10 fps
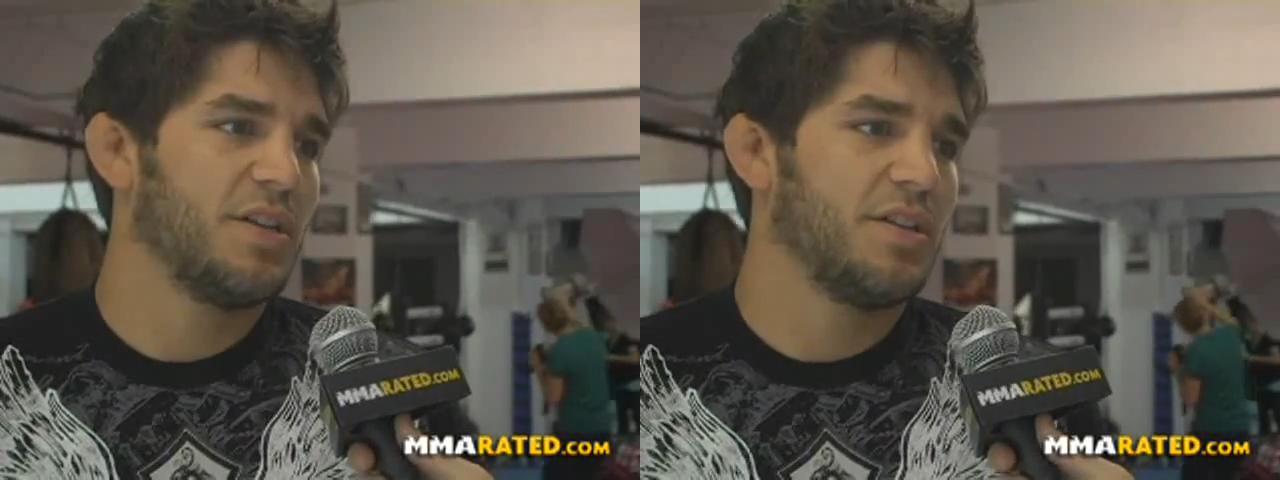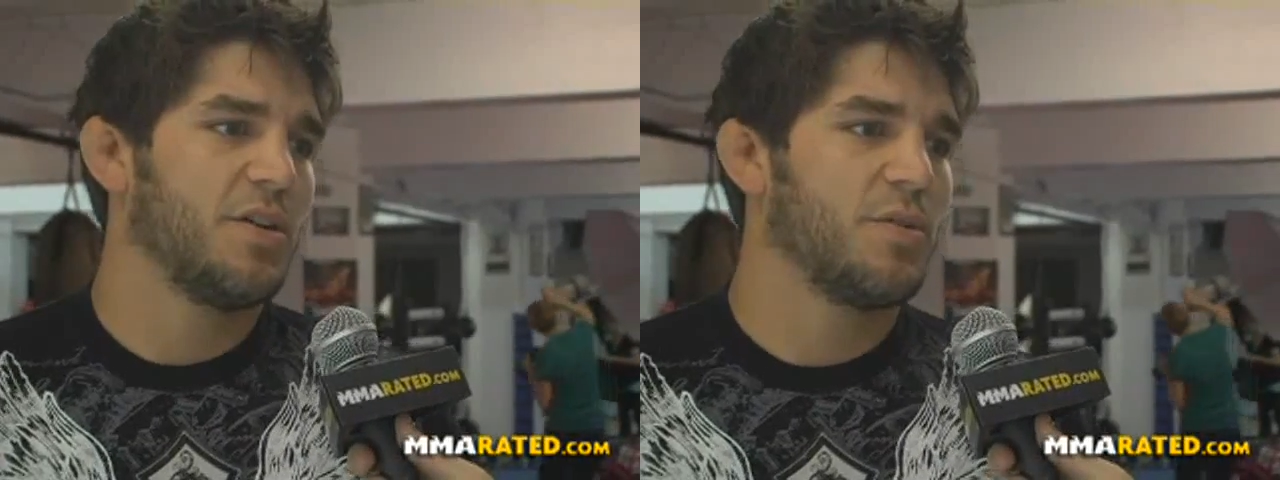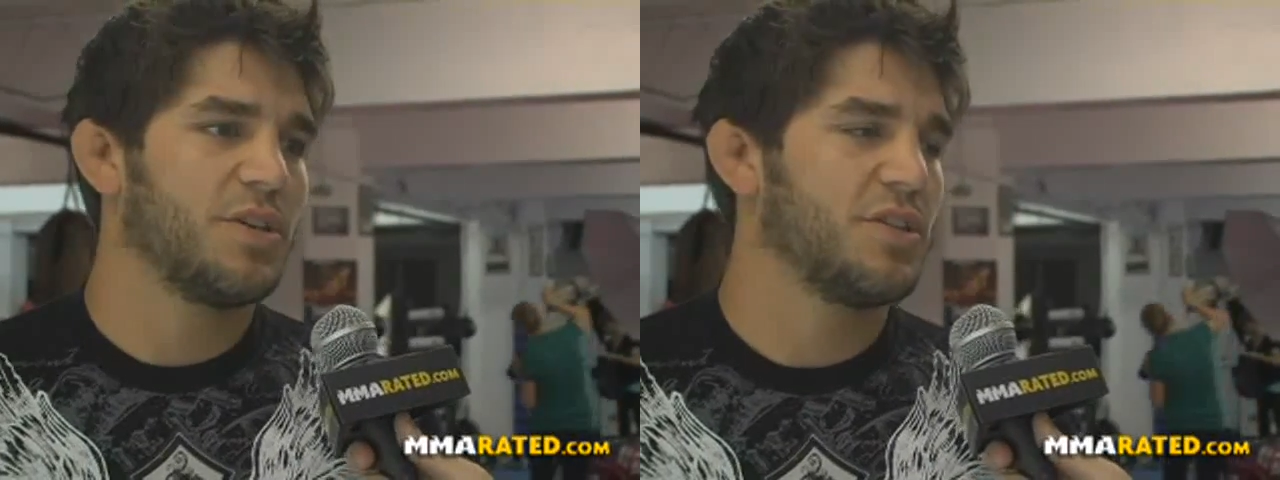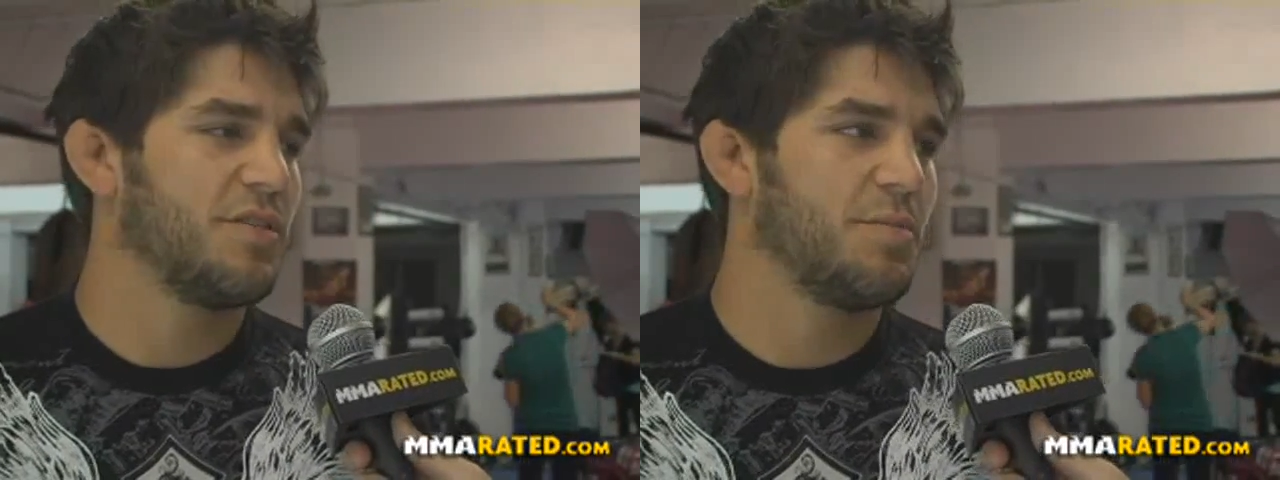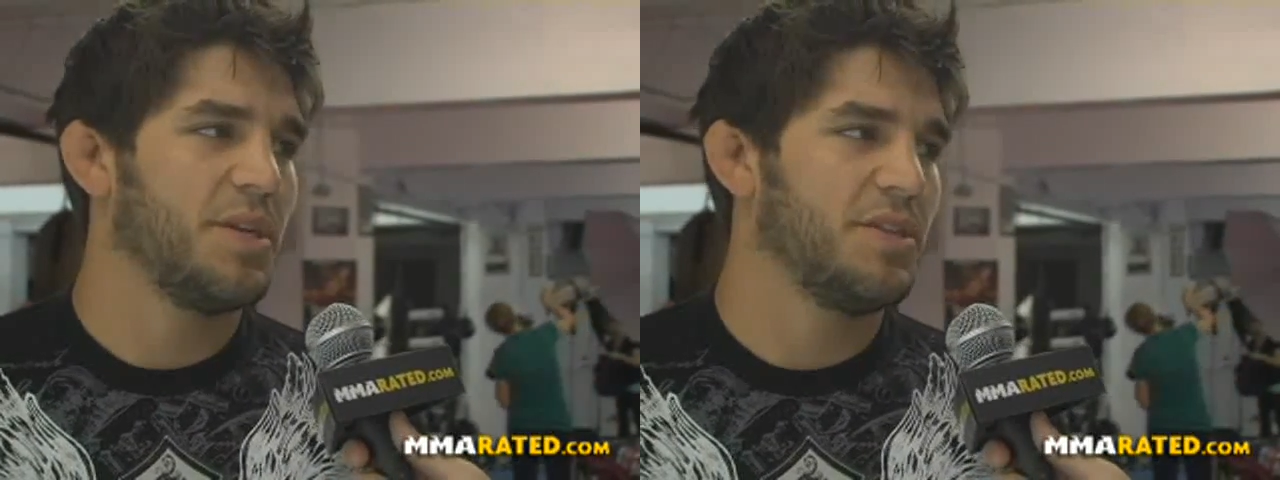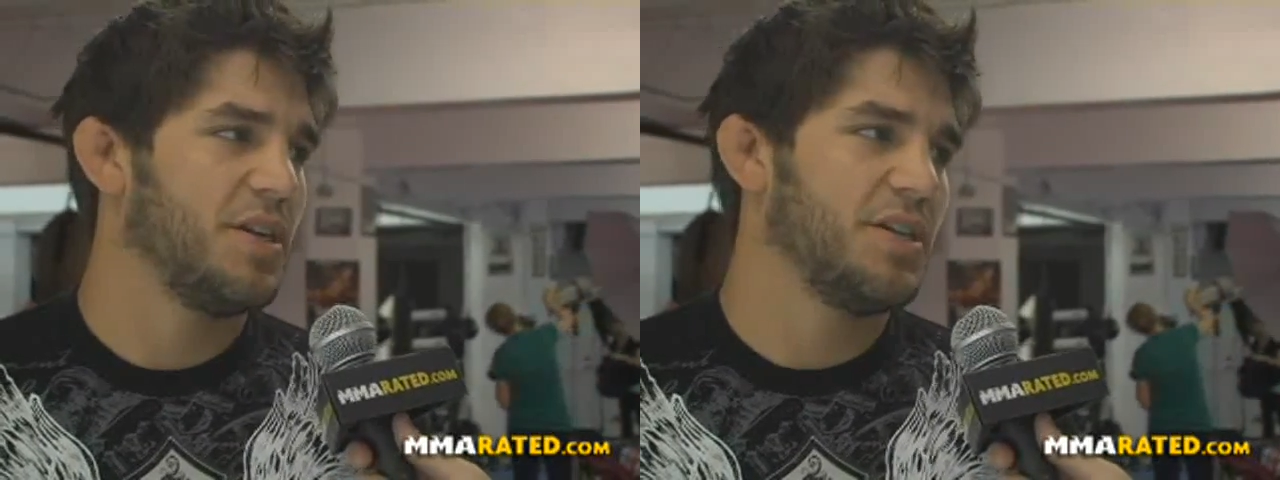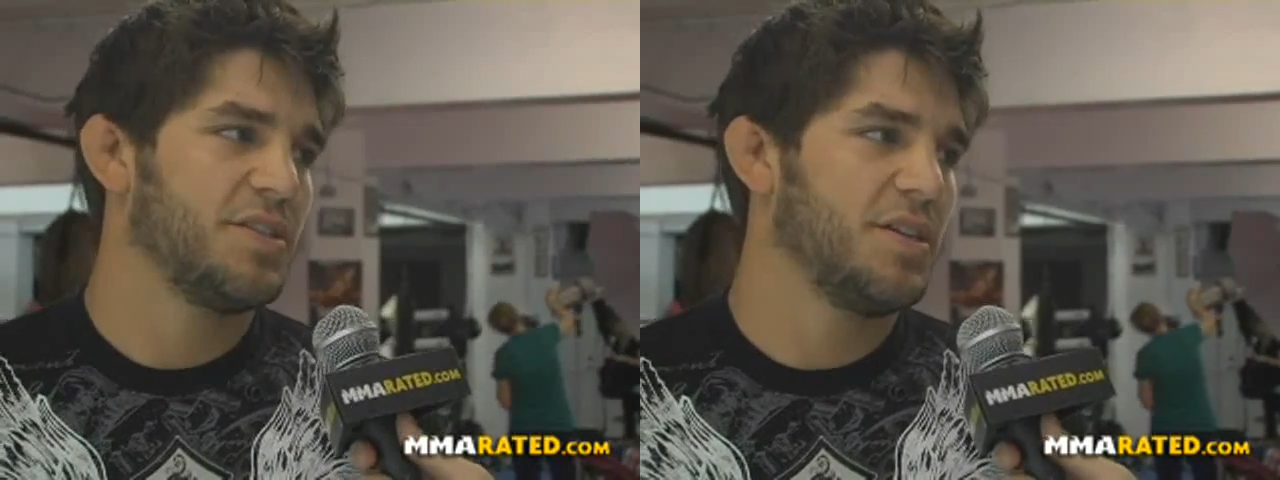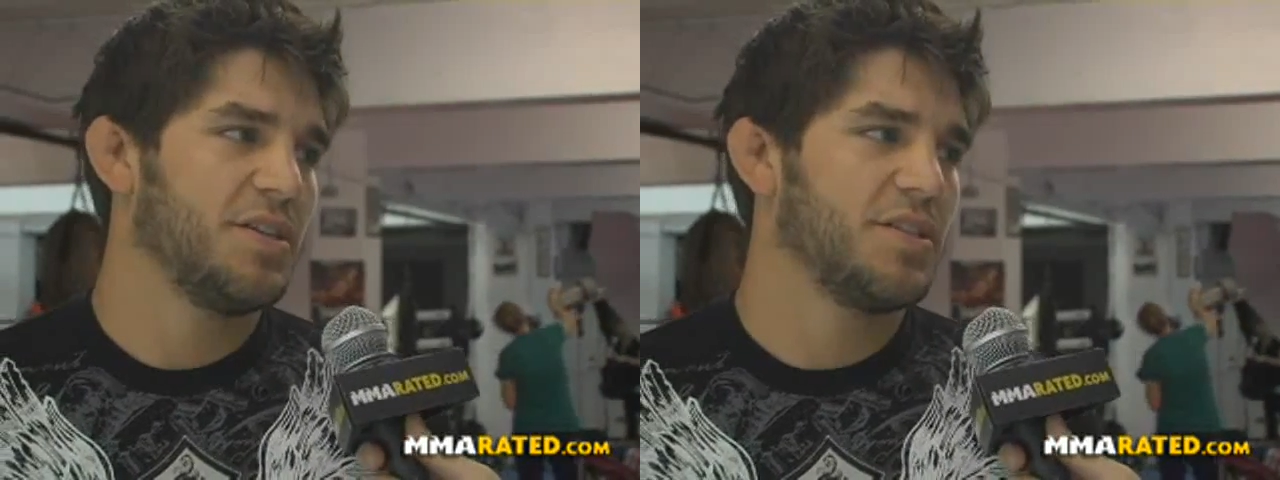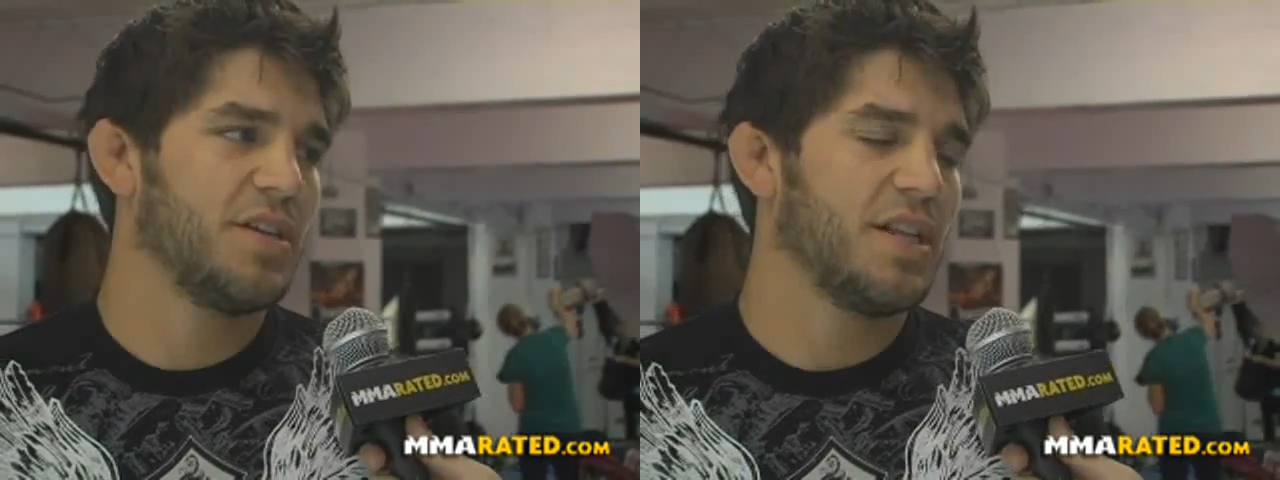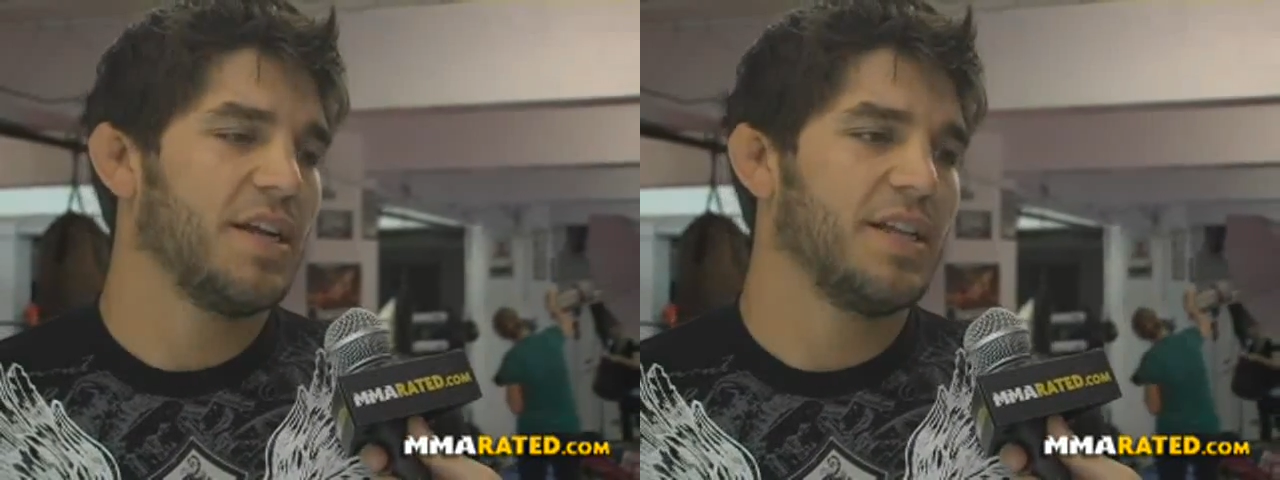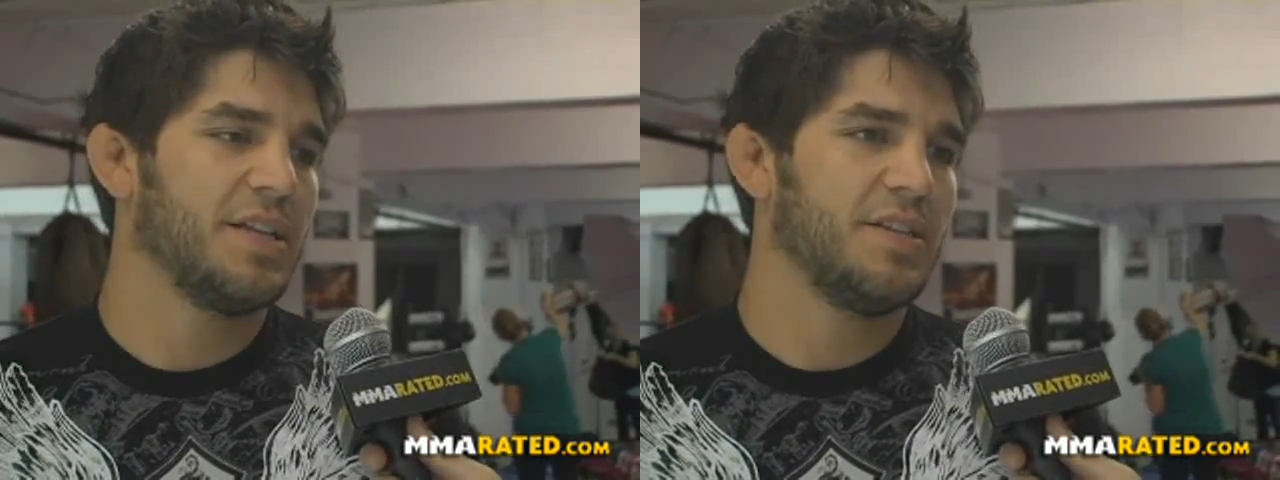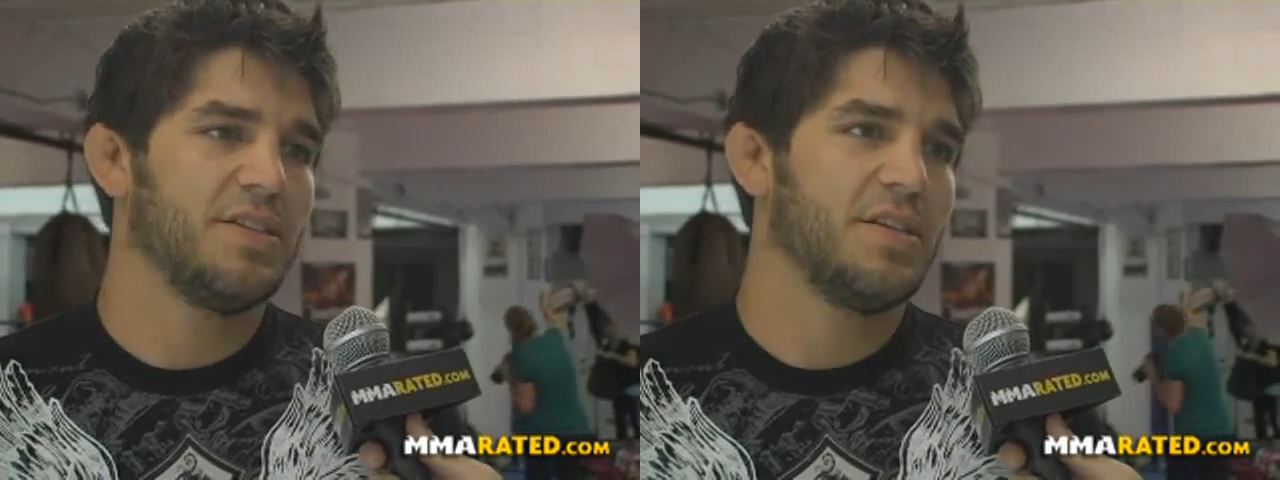the question of media. He's not like that.